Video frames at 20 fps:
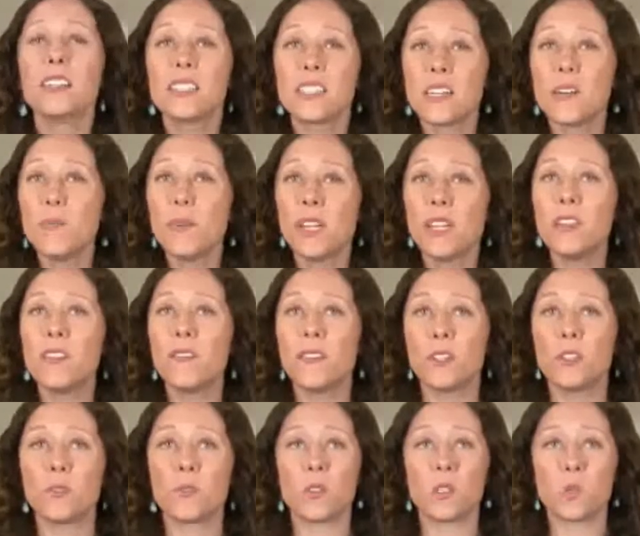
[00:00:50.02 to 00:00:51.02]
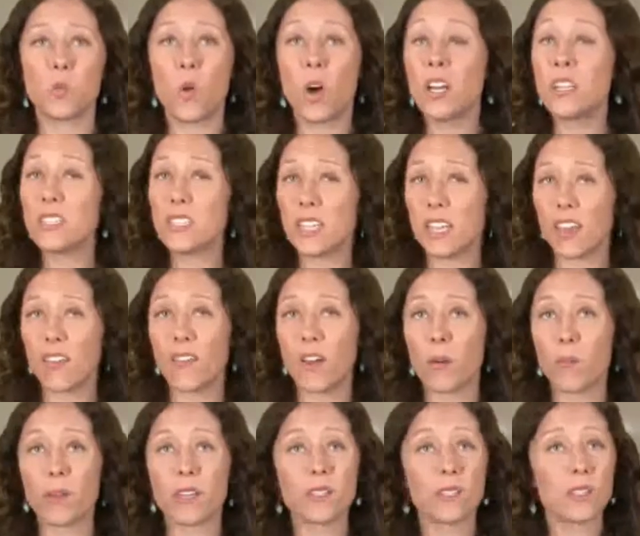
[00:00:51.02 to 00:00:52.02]
Some individuals want to give
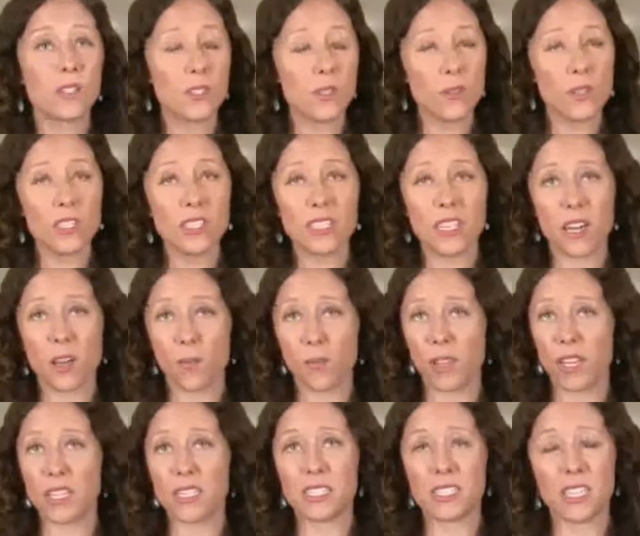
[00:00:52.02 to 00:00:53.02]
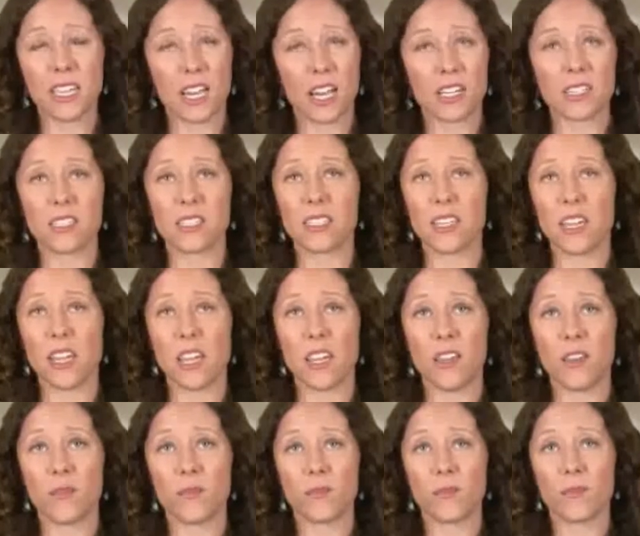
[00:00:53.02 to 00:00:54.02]
up as soon as they are placed in custody,
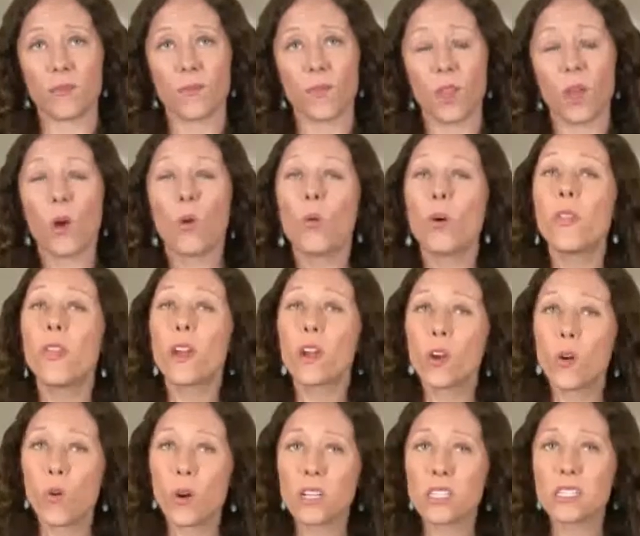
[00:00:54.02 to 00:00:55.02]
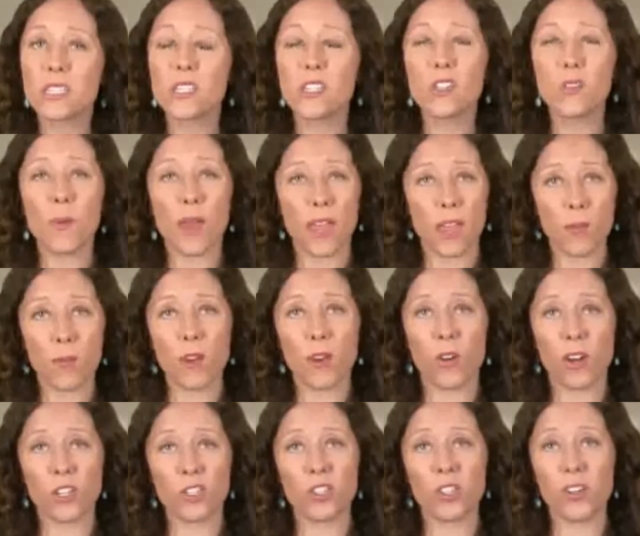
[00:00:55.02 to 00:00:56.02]
when they are questioned by
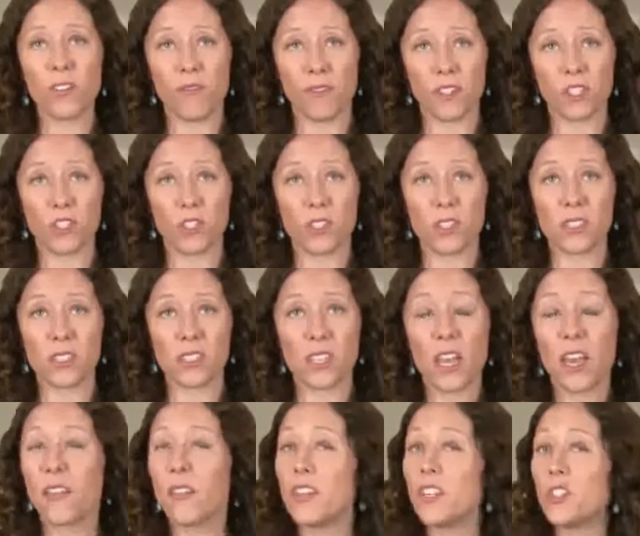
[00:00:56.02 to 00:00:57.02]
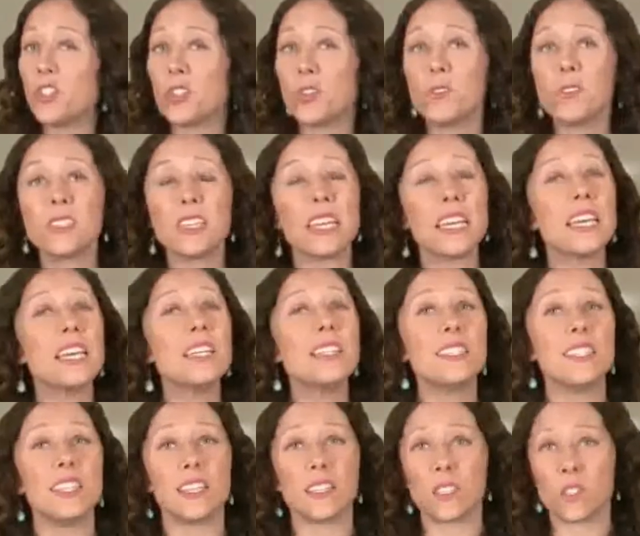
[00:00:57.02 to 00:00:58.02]
immigration officials, they choose the
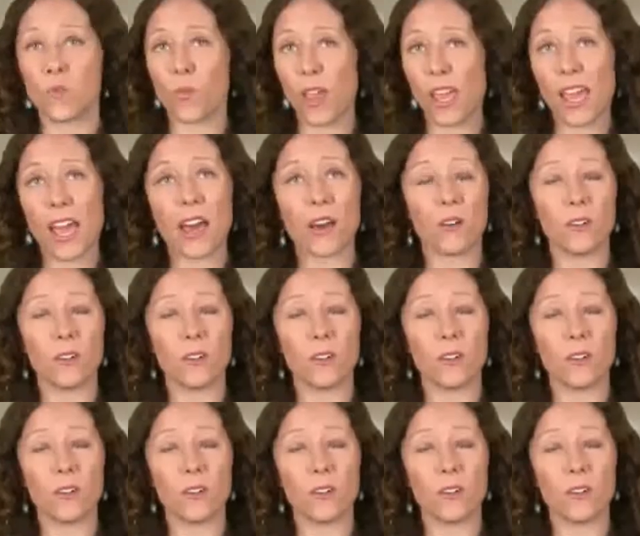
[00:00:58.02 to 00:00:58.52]
easiest way